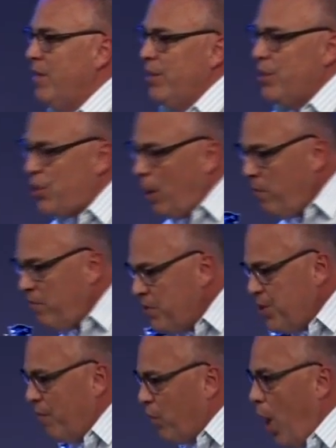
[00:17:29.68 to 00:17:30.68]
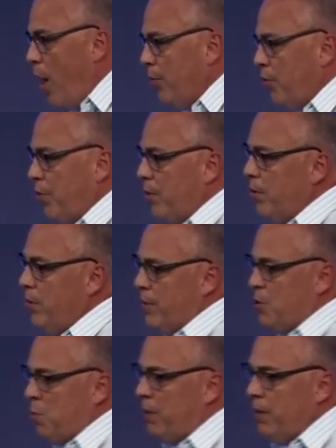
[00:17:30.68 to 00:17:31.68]
Some of us have gone through
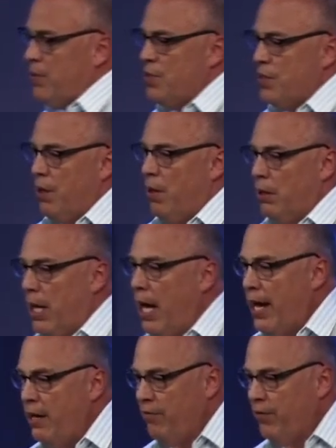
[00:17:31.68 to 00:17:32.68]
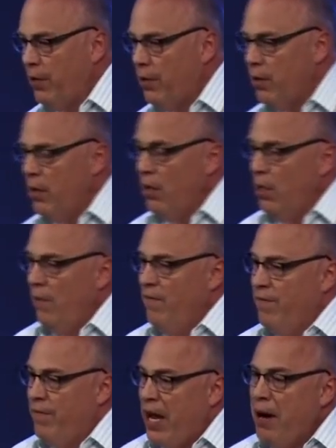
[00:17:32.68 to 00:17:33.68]
experiences in our life that are
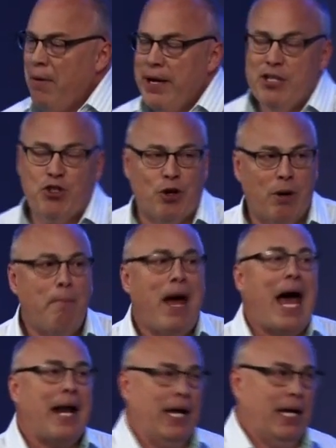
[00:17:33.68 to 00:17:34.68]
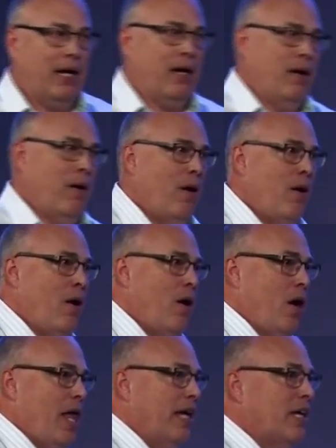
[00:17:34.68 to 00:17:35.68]
very traumatic
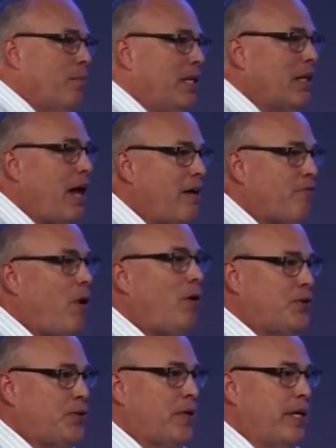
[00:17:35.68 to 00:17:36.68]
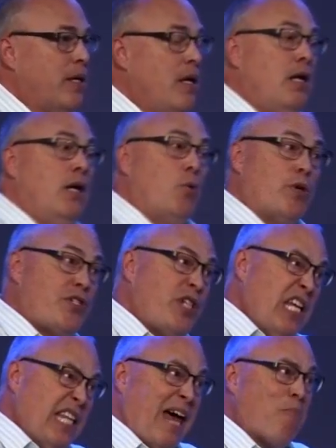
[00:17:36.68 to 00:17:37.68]
and can be life altering. We're
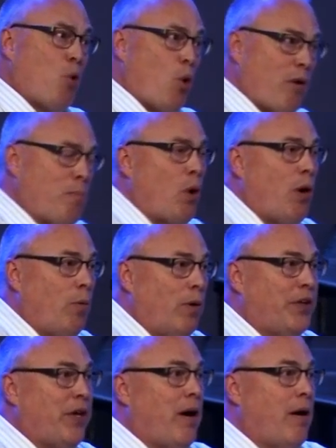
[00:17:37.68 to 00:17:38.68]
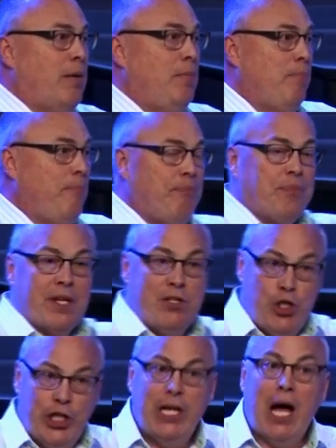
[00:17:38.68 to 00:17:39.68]
seeing that more and more with our
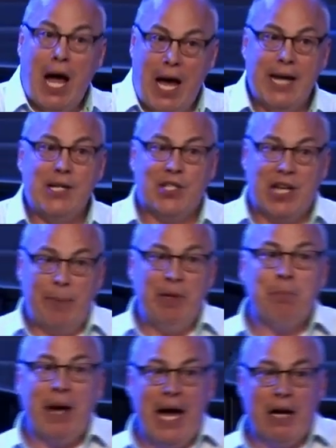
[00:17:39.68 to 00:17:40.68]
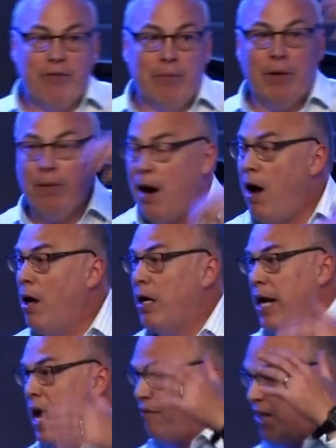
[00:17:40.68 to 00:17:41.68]
GIs coming back from Iraq
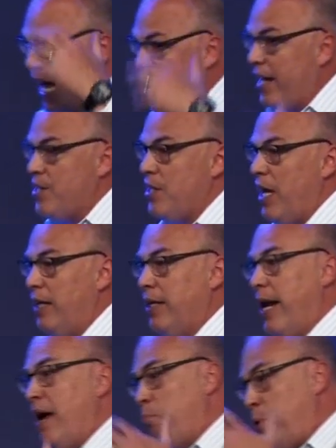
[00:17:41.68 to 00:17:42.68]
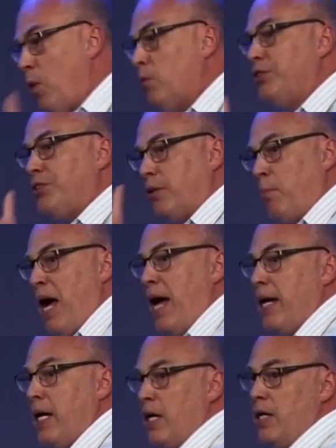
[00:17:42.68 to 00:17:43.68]
and Afghanistan that have post
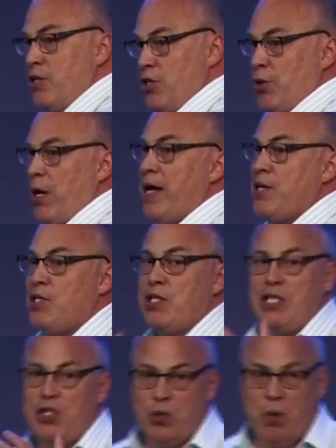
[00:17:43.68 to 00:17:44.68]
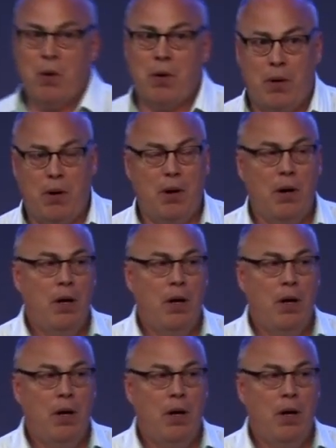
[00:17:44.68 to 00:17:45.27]
traumatic stress disorder.